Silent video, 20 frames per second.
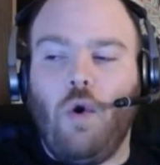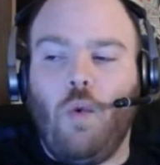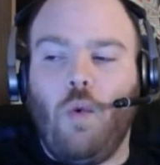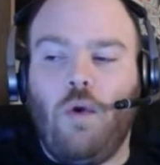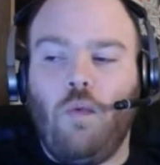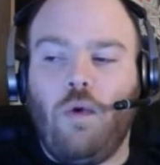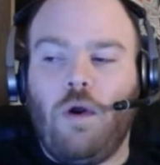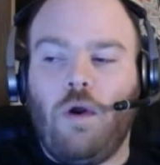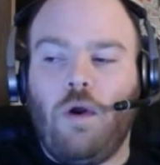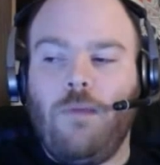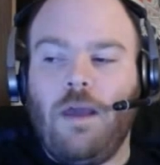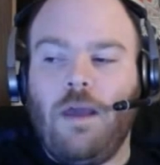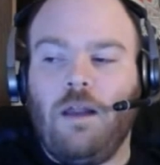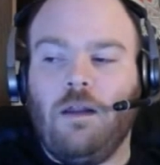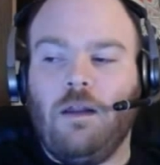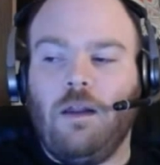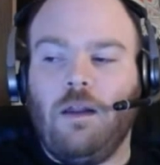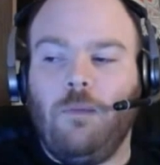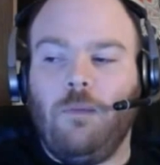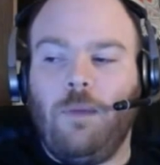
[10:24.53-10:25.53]
would worry me
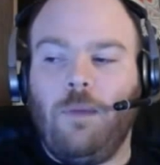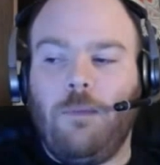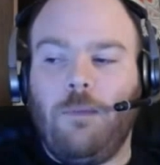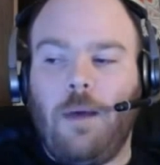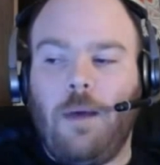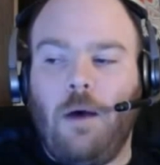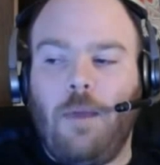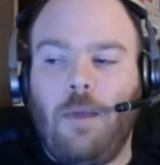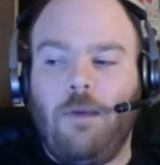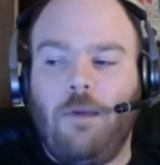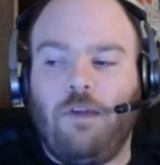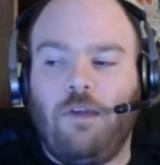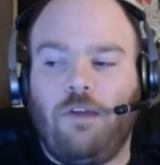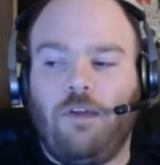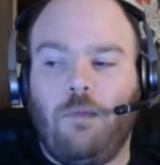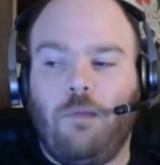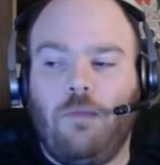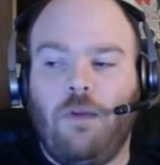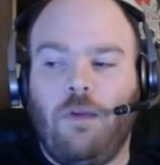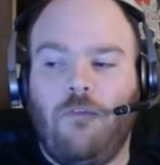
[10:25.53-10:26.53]
a little bit about maybe
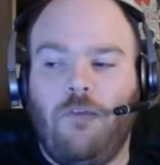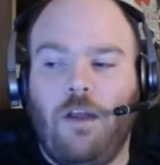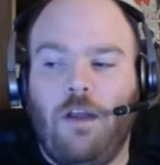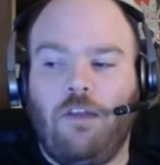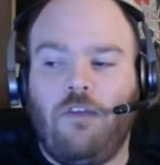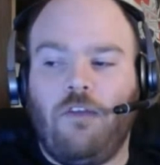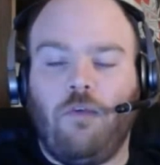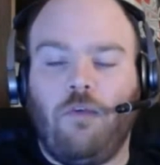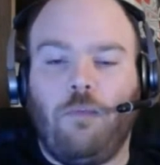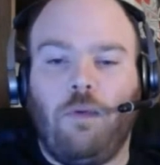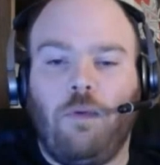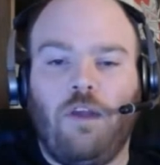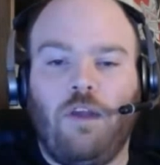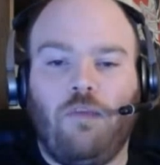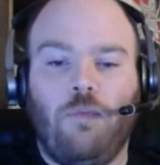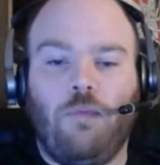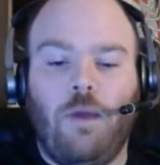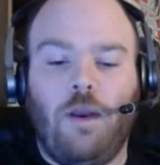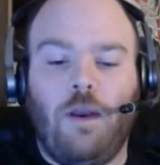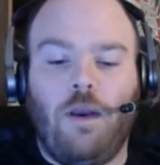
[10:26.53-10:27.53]
some defensive
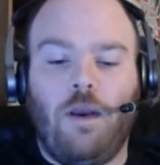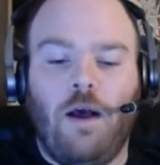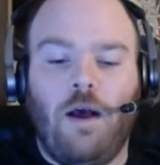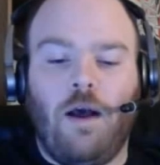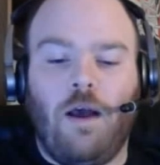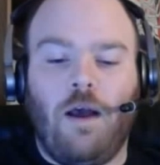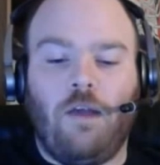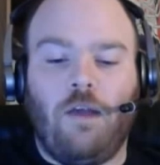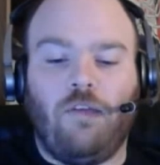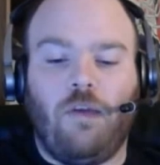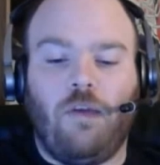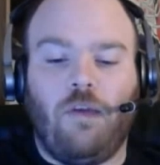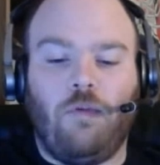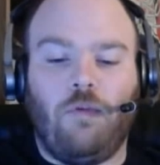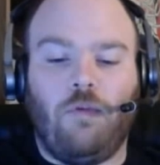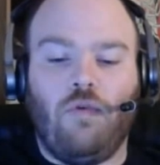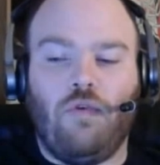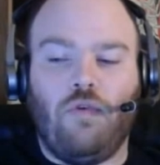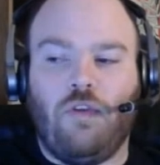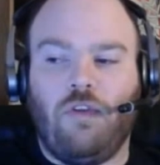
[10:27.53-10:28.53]
replacement
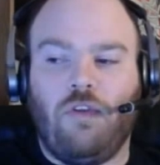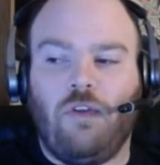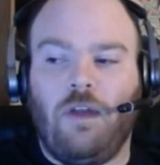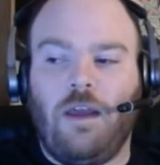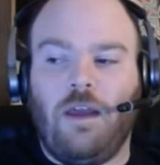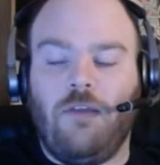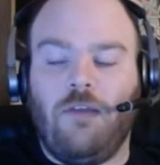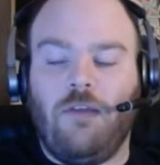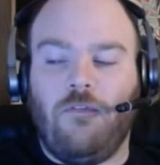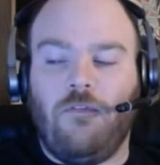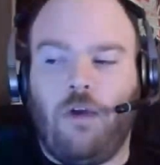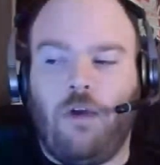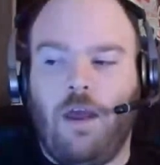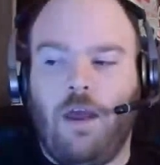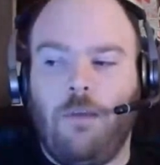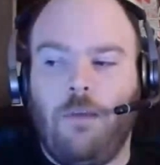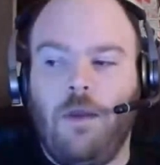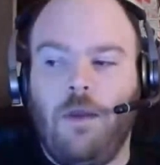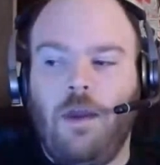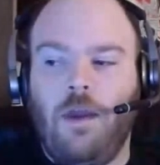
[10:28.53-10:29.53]
substitutions late for
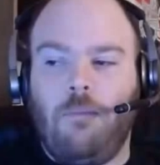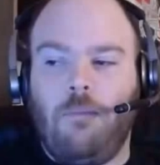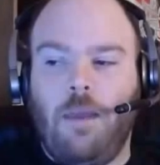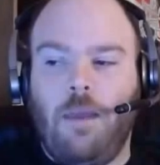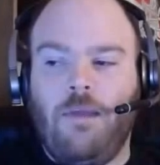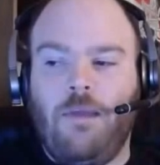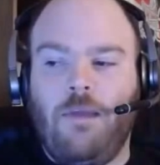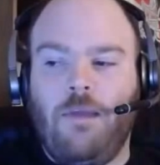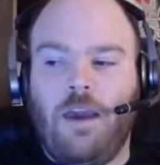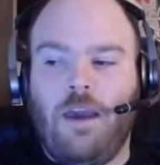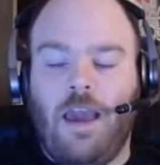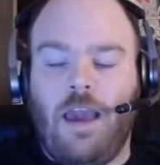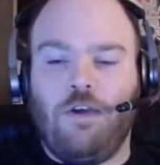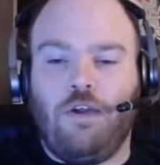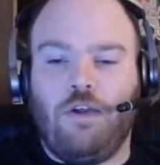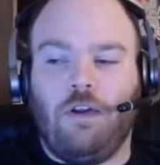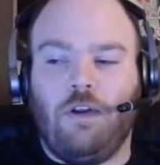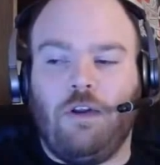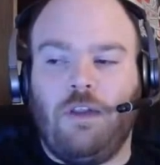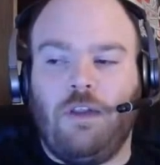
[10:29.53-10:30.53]
him, maybe the
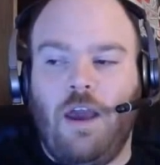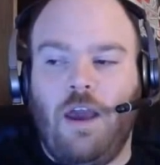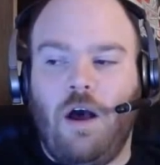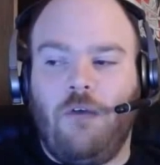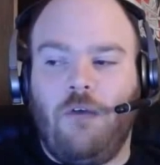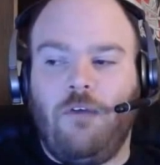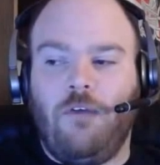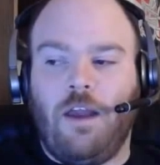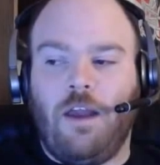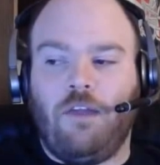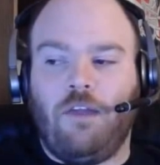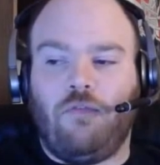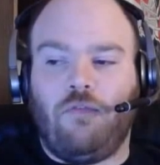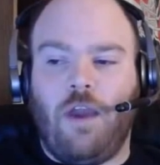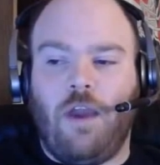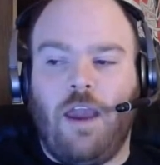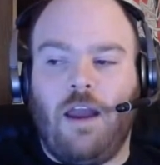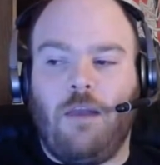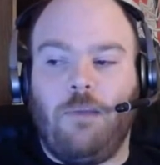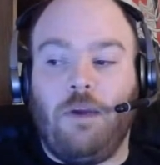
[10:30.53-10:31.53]
occasional day off against
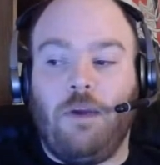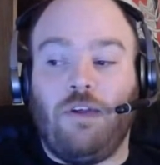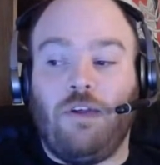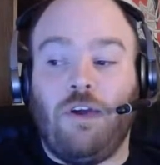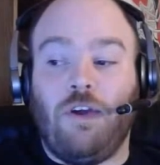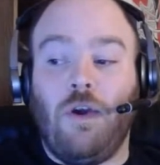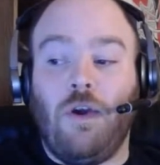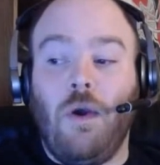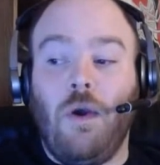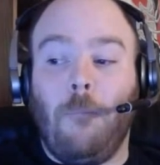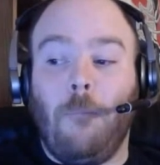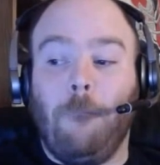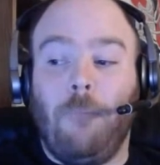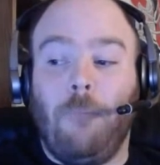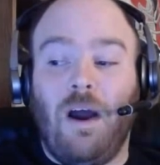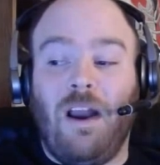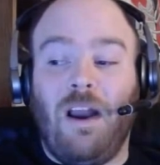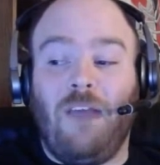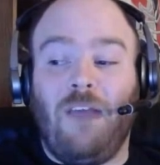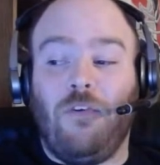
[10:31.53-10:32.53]
right-handed pitching.
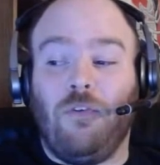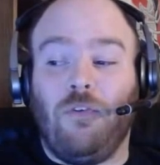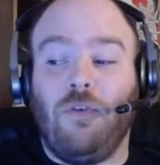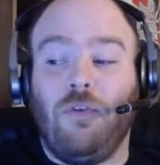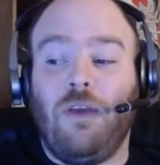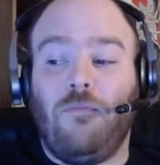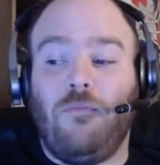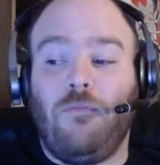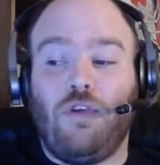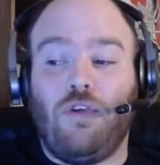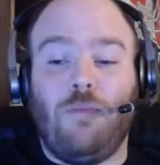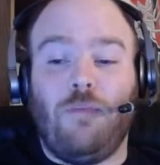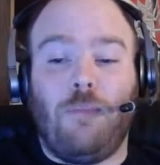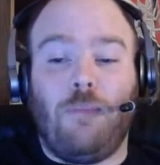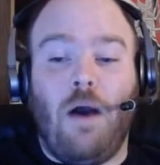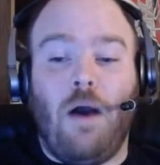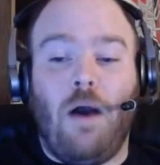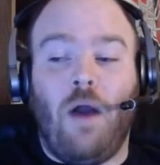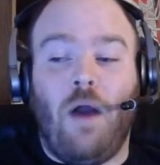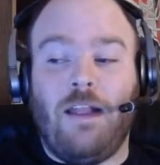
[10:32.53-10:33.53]
But if you're looking for cheap
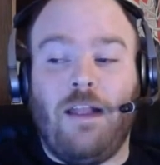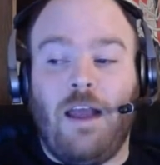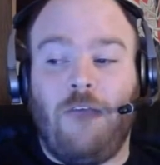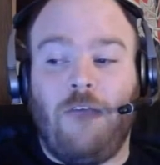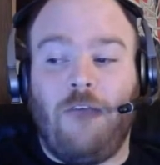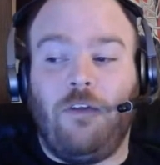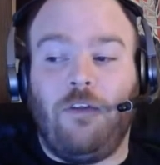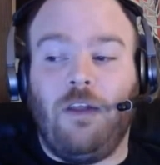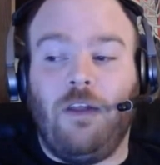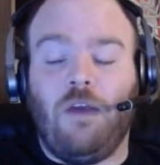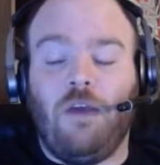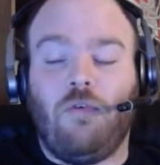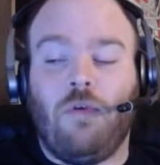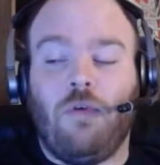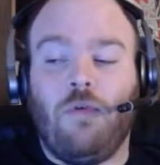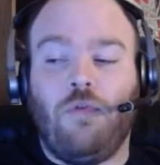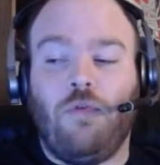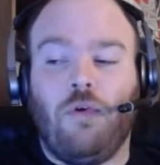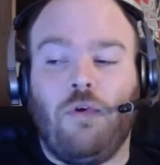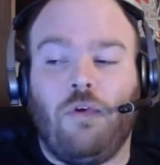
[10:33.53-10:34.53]
power, I definitely
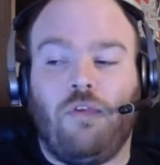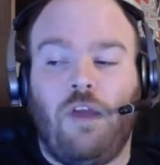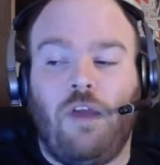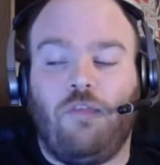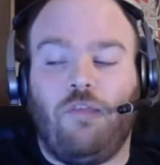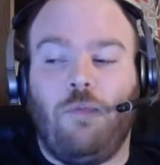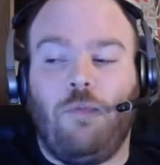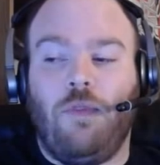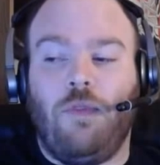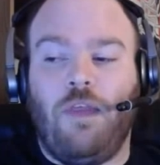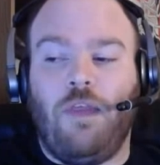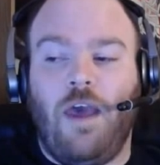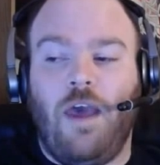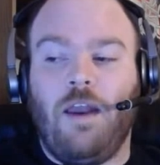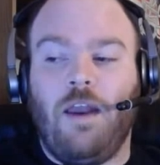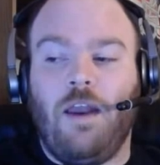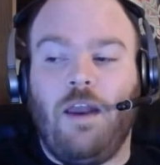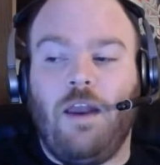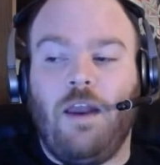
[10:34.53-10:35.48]
agree with your assessment that